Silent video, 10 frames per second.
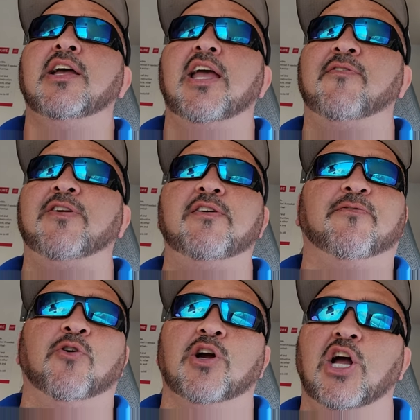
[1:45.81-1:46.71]
If he
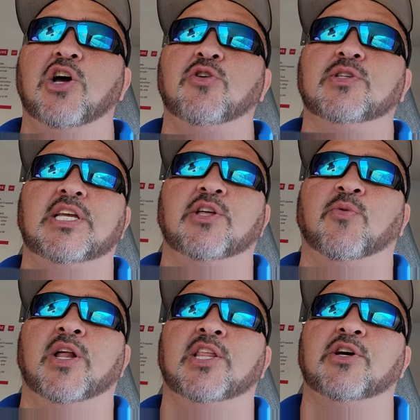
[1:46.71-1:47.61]
foregoes either
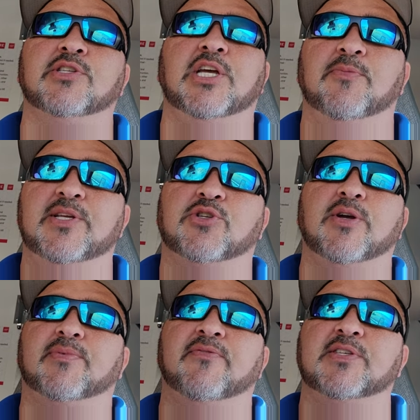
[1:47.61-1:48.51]
one of those, he'll be
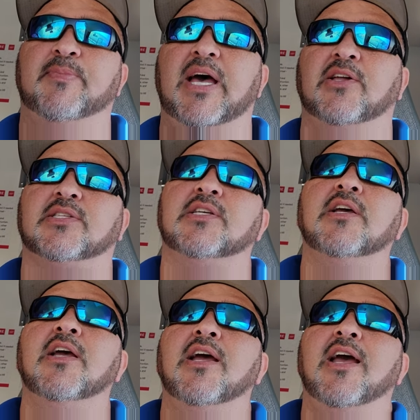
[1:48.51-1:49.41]
stripped of his belt.
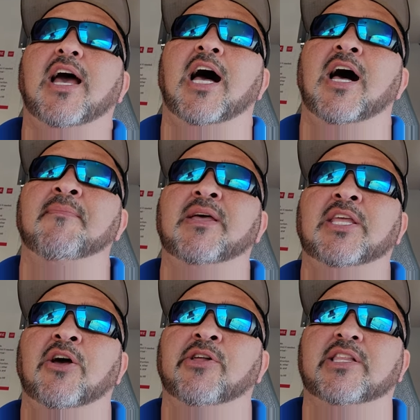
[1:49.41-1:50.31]
And
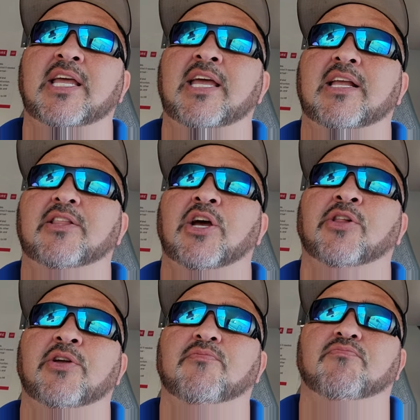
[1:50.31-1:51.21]
the
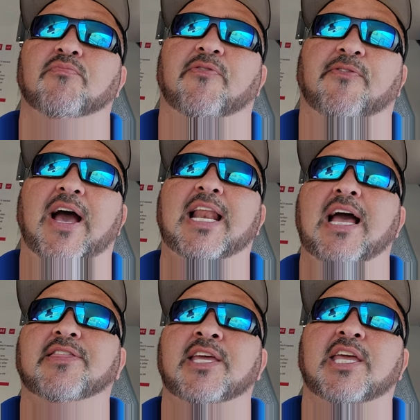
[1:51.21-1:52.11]
only fight
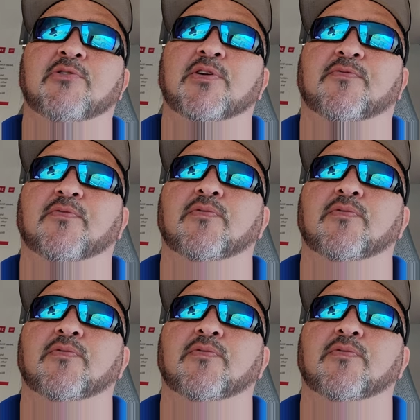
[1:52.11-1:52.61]
I think he would,